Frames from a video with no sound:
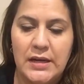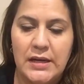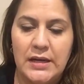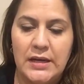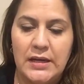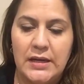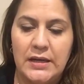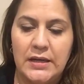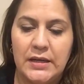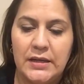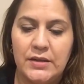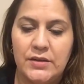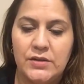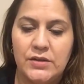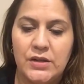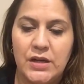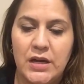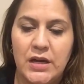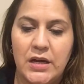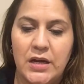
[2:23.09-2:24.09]

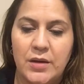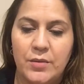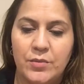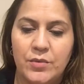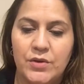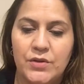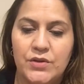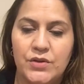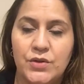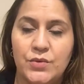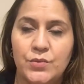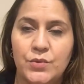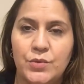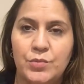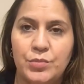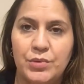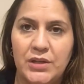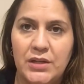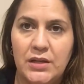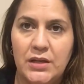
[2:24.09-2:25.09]
and concern
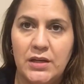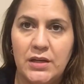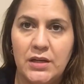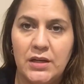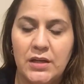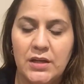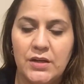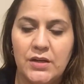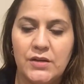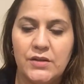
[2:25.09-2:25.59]
with bleeding.